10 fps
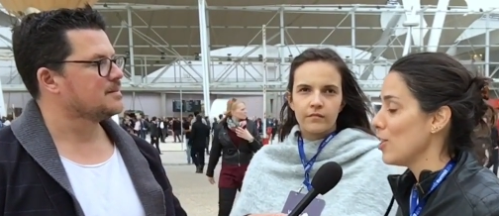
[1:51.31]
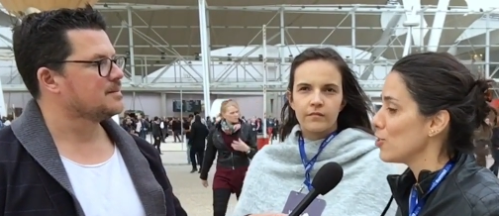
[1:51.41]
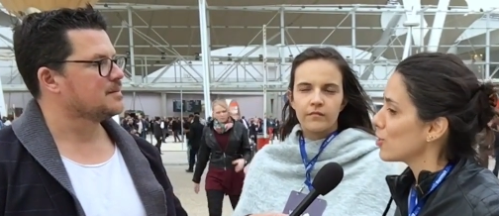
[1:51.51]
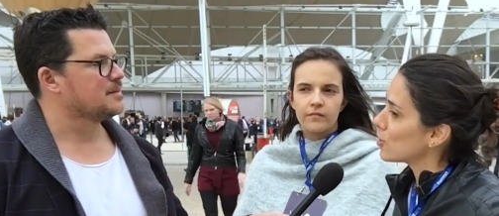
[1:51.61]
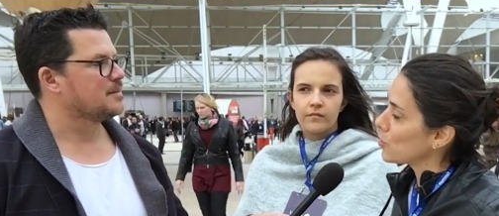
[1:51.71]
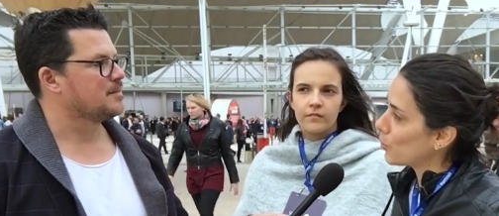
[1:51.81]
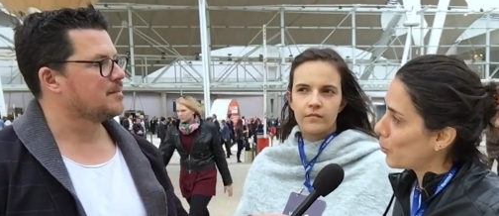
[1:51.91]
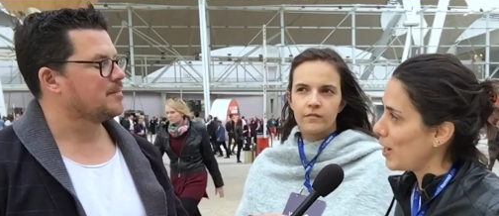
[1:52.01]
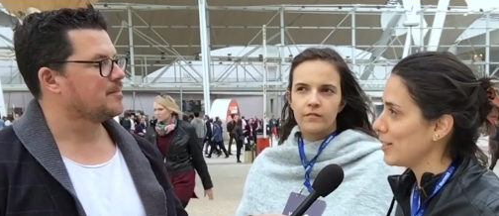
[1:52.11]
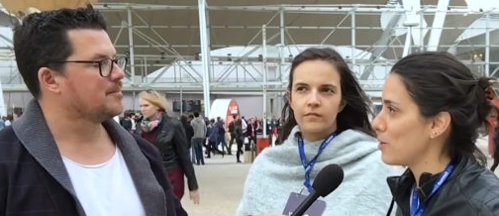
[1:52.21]
Speaker 1: just to
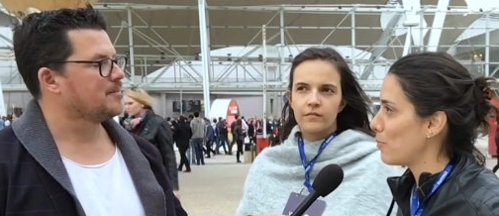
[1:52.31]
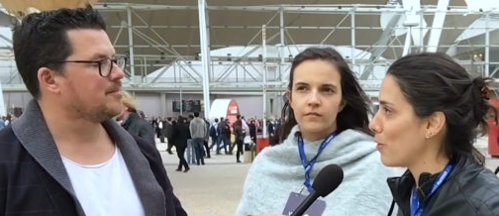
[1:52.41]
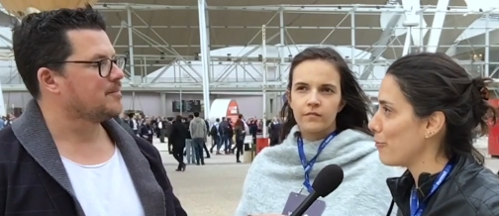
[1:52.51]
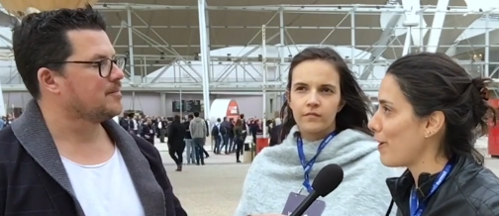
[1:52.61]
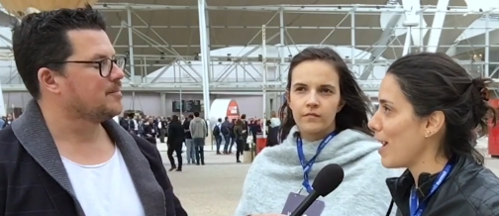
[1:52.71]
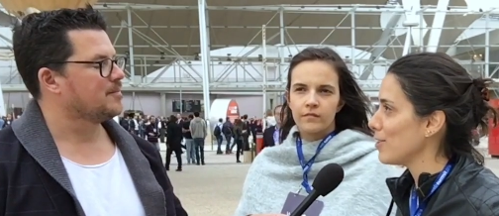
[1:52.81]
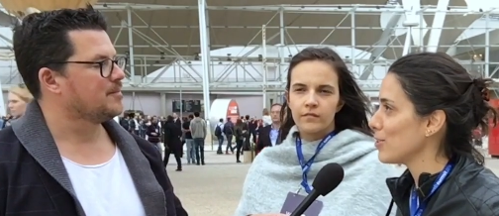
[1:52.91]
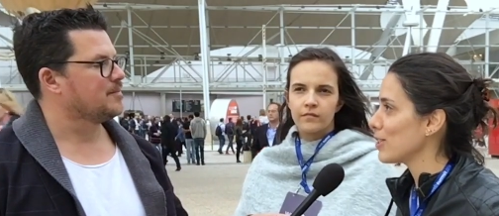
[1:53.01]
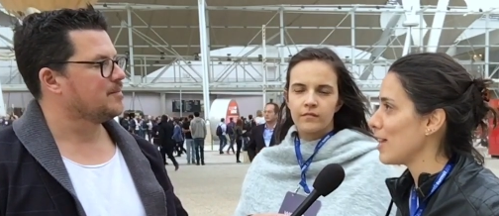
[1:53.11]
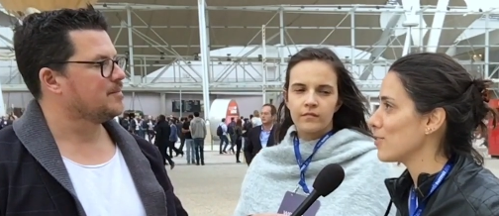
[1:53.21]
create their
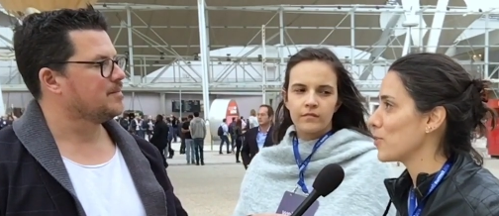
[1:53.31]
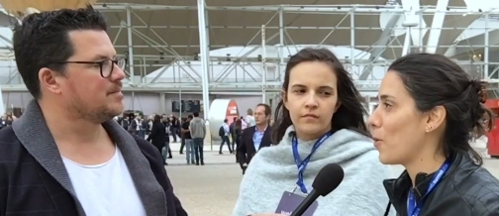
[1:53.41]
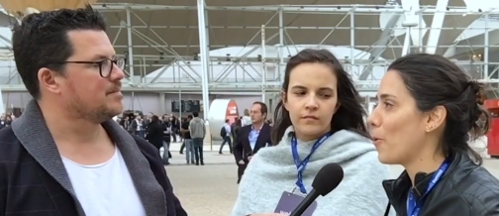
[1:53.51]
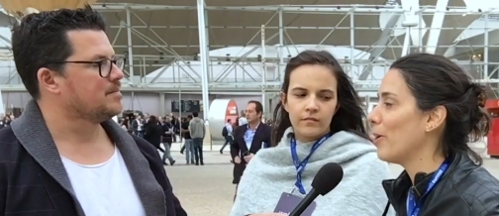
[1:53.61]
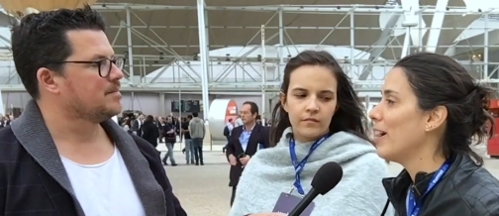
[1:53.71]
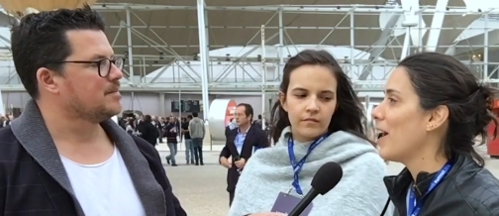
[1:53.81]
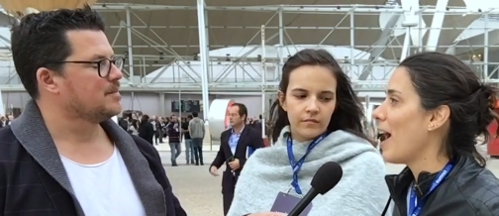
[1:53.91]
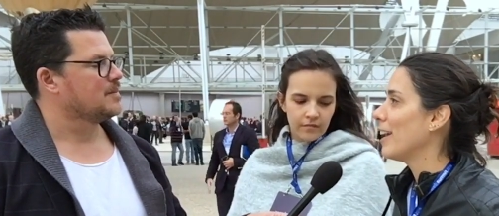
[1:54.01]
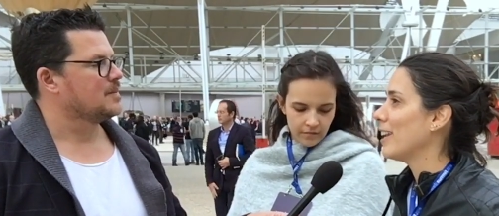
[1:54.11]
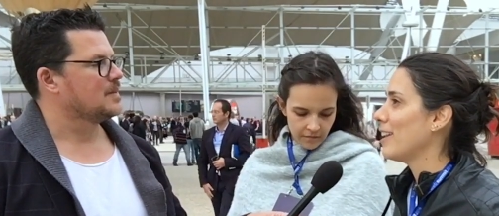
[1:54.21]
profiles, and so
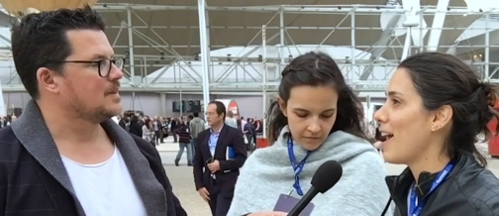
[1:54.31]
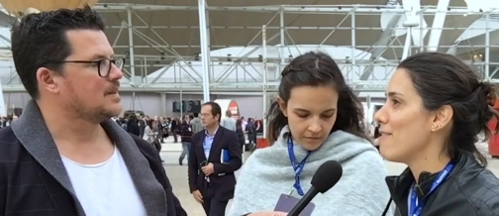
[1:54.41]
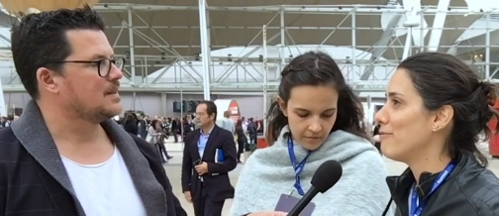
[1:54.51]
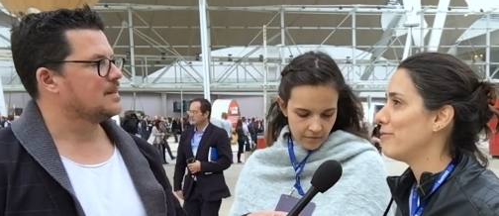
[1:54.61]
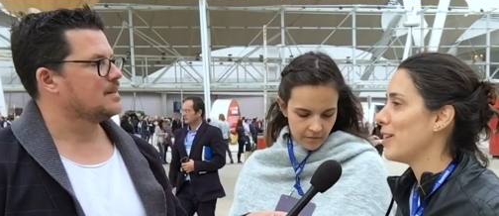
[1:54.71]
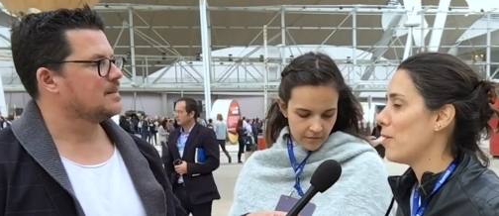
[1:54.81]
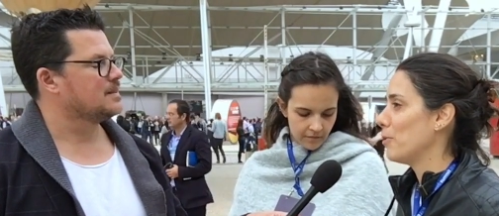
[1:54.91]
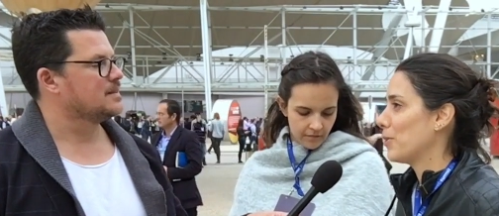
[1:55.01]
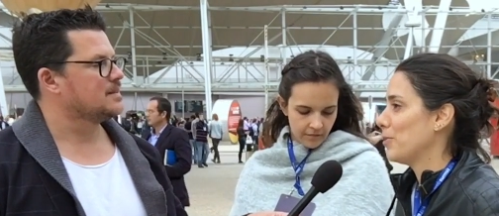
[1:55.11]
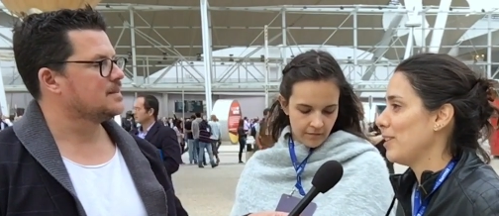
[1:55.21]
I can have, uh,
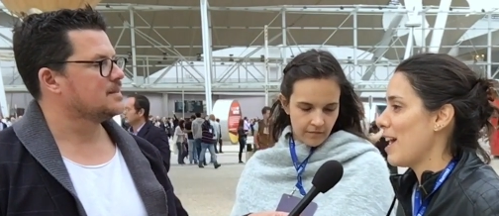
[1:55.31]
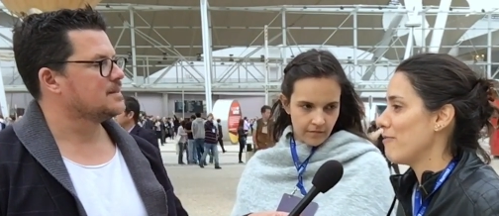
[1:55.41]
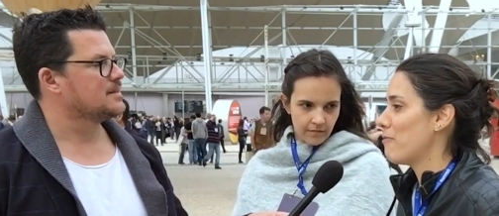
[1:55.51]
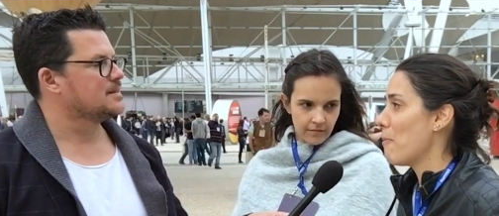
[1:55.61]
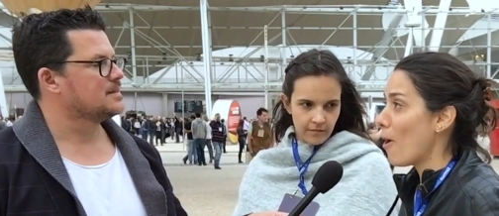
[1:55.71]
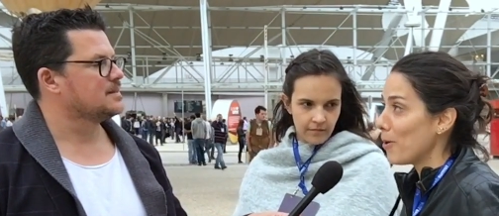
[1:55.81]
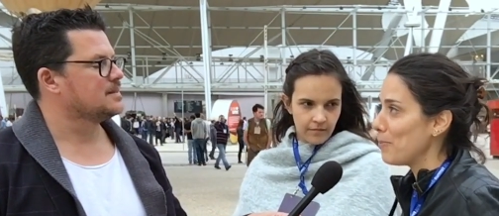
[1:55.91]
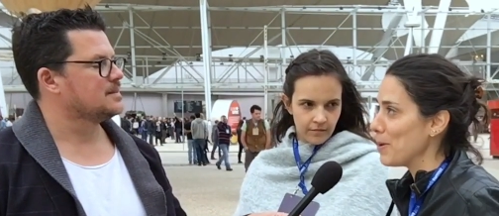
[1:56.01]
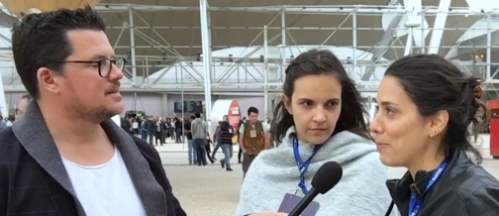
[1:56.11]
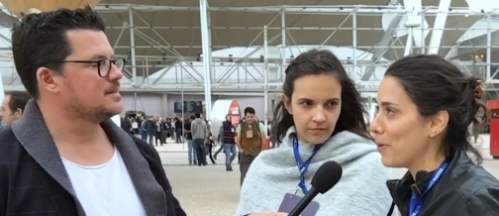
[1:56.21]
we could have more
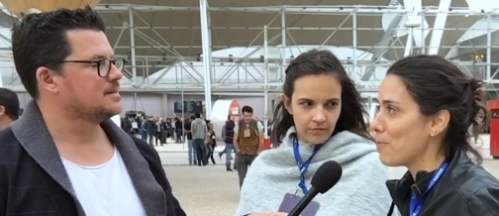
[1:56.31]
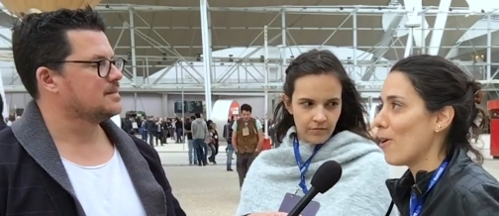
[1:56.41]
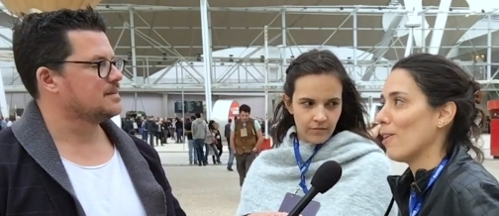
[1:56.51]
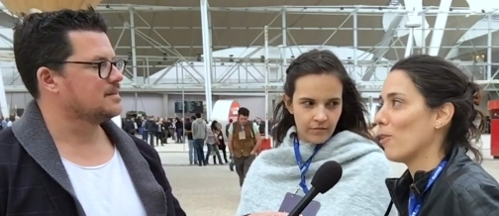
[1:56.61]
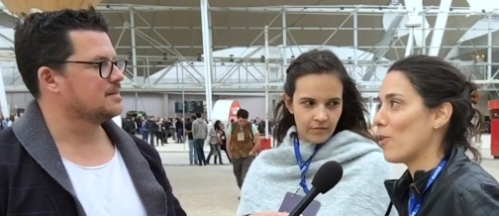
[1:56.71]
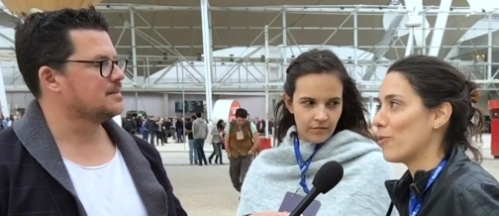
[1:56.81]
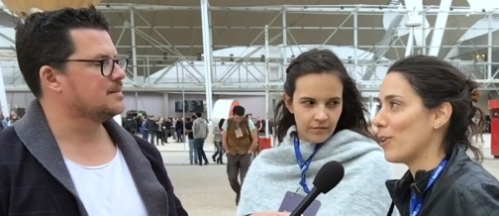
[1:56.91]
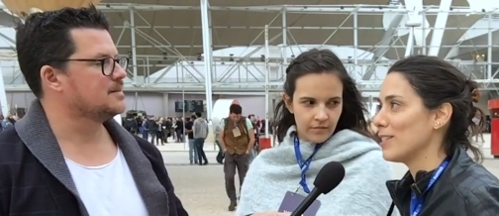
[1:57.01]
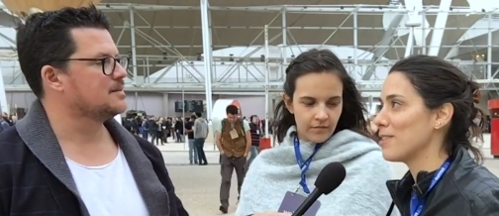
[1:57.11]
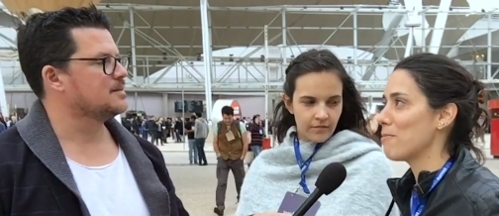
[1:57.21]
people, more local
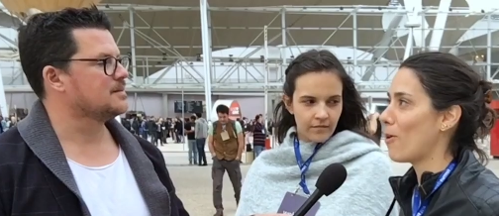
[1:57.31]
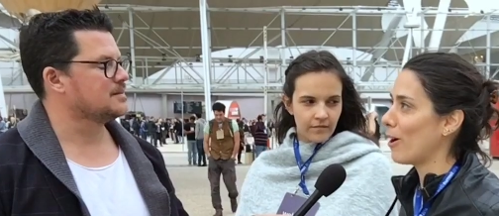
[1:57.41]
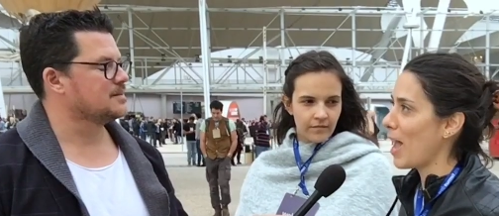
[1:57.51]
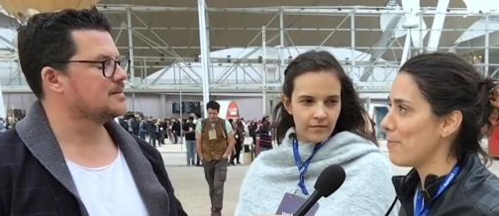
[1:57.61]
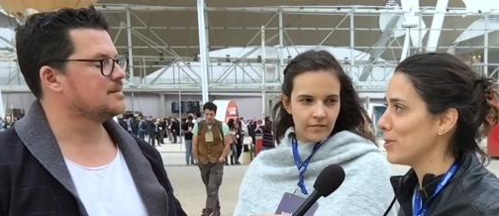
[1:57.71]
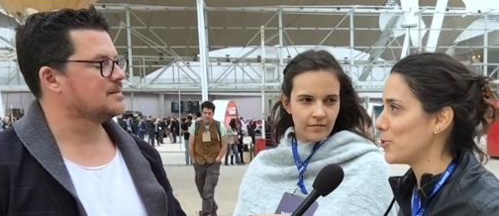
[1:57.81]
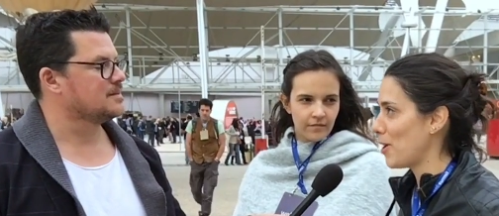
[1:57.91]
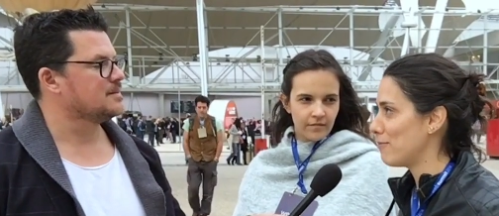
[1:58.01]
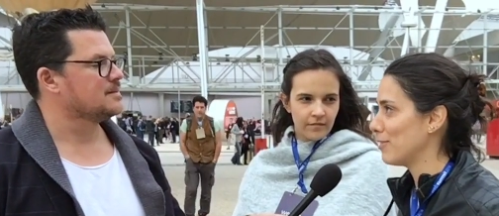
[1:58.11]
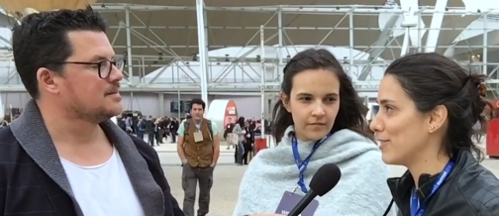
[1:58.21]
friends and more happy
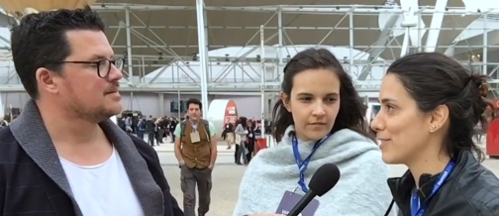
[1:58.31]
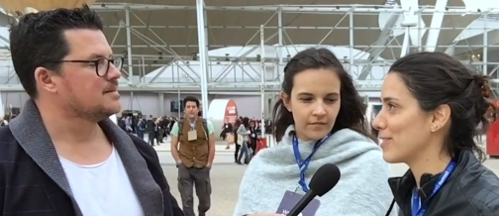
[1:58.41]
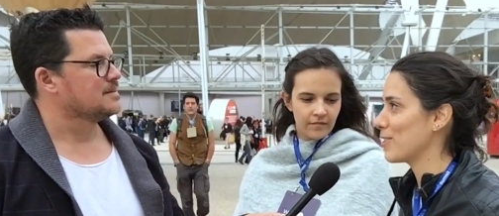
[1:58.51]
travelers.